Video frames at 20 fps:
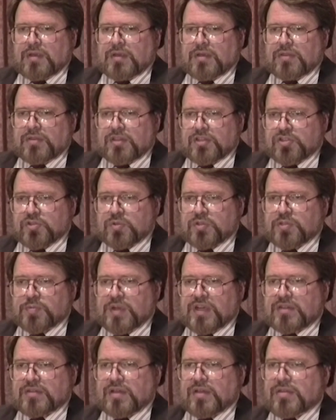In this
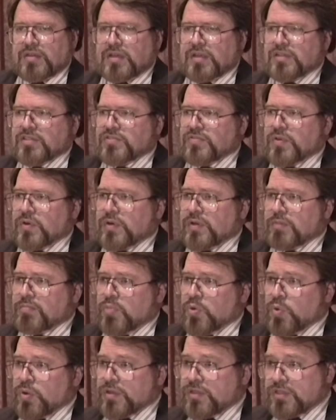respect, I think it's very
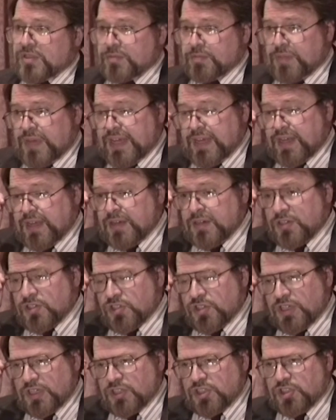important to make a
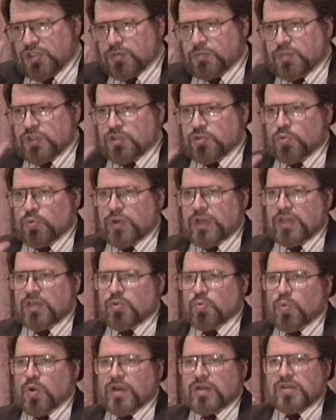distinction
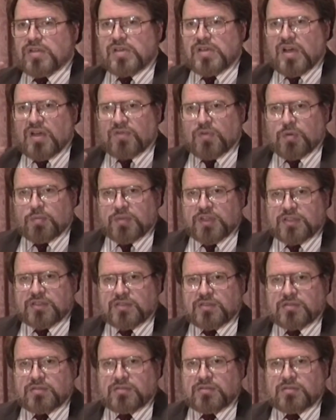between what
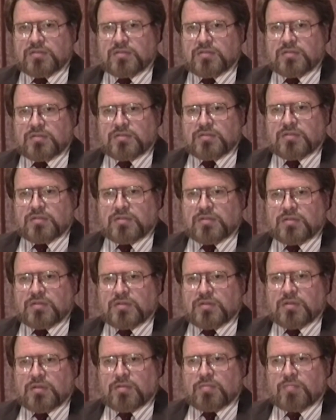government
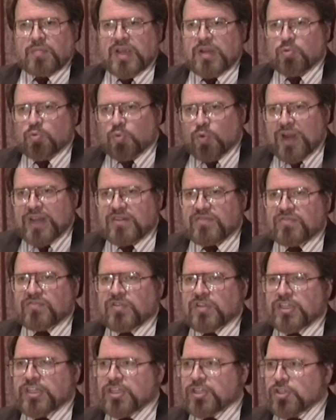may
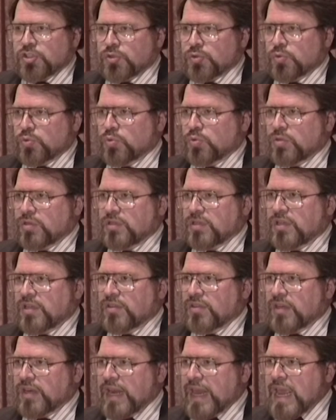rightfully do
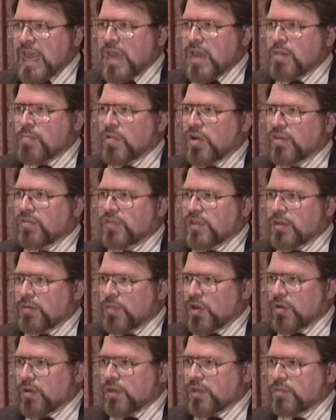in the name of the
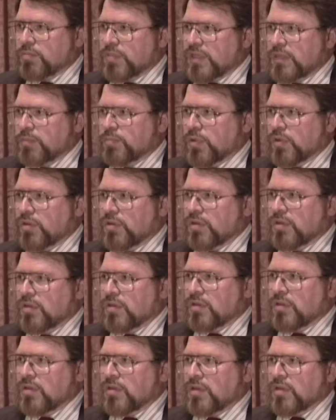American people
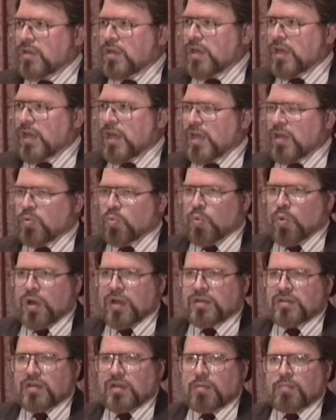and
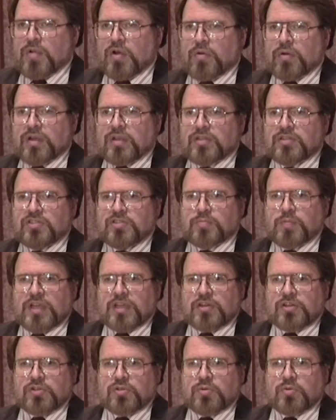what Americans
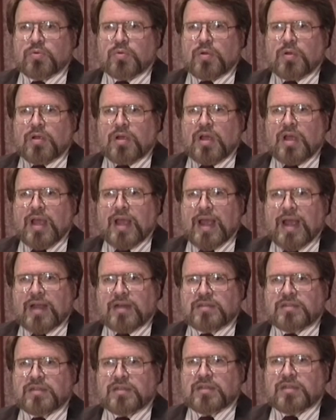may do
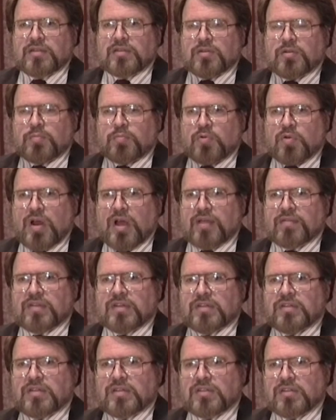acting in their
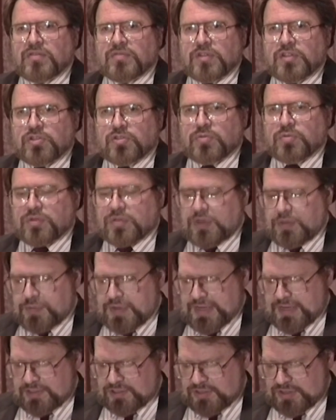private individual
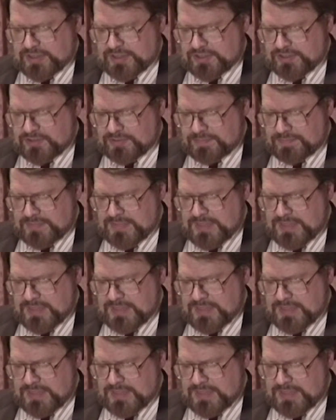capacities.